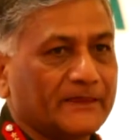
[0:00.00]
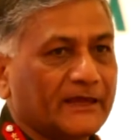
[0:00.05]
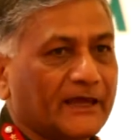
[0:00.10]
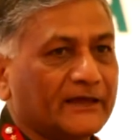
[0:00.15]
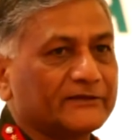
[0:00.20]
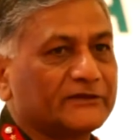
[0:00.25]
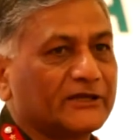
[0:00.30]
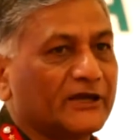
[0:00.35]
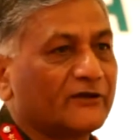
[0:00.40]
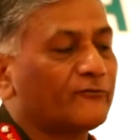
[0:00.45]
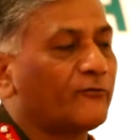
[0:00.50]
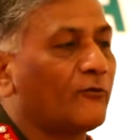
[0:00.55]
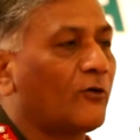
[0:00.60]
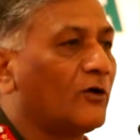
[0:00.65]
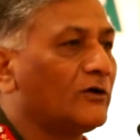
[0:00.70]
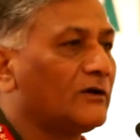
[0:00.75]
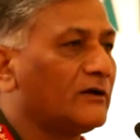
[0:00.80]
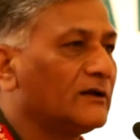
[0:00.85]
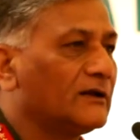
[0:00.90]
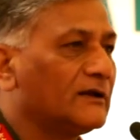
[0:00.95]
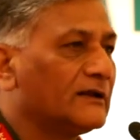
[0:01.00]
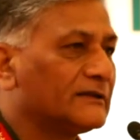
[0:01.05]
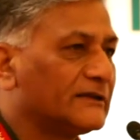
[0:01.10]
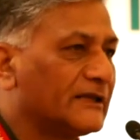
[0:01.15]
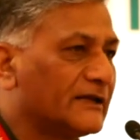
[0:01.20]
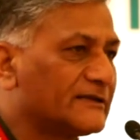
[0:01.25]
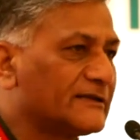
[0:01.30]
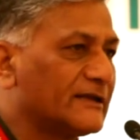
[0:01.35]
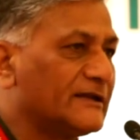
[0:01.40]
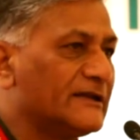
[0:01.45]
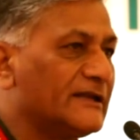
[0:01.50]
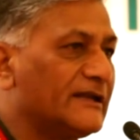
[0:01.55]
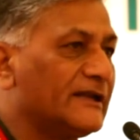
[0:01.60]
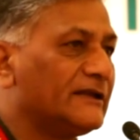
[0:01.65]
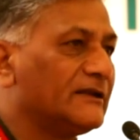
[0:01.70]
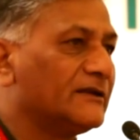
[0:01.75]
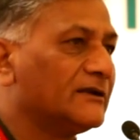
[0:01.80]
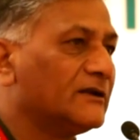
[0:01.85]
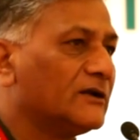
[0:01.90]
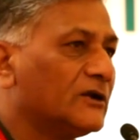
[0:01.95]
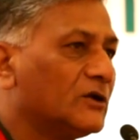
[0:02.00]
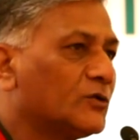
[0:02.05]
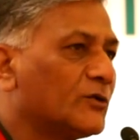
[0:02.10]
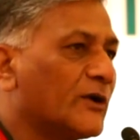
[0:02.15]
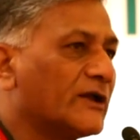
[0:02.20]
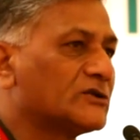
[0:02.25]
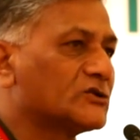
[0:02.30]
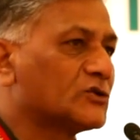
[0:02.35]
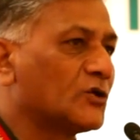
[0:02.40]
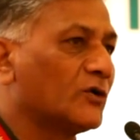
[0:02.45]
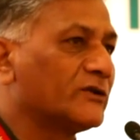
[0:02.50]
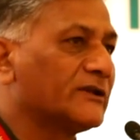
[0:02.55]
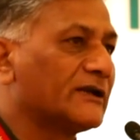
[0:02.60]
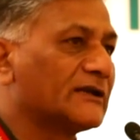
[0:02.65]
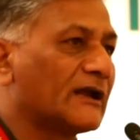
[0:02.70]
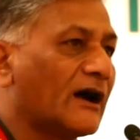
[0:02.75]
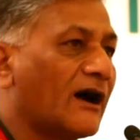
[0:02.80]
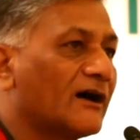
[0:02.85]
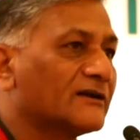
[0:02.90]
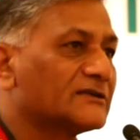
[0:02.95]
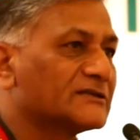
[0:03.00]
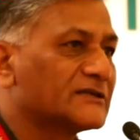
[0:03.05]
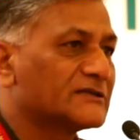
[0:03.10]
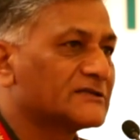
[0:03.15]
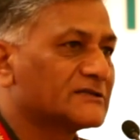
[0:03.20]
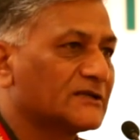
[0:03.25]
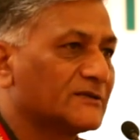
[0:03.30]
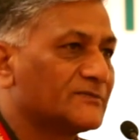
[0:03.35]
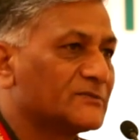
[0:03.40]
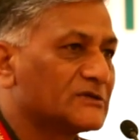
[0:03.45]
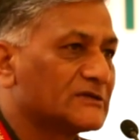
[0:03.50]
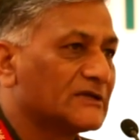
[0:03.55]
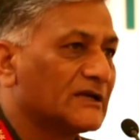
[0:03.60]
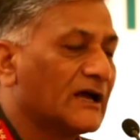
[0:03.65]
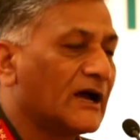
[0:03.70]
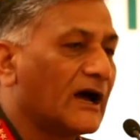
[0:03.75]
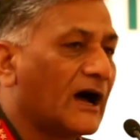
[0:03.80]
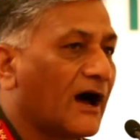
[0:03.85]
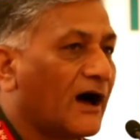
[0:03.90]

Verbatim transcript: And therefore, there is a need to ensure that our systems